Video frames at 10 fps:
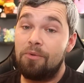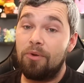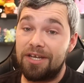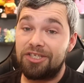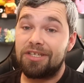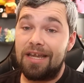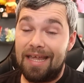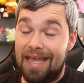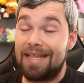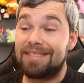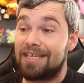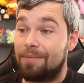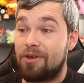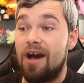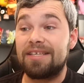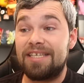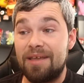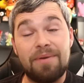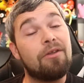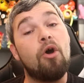which ends up
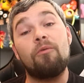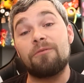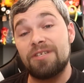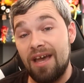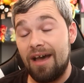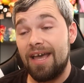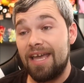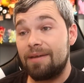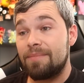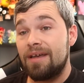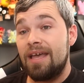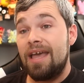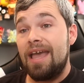costing a bit over time.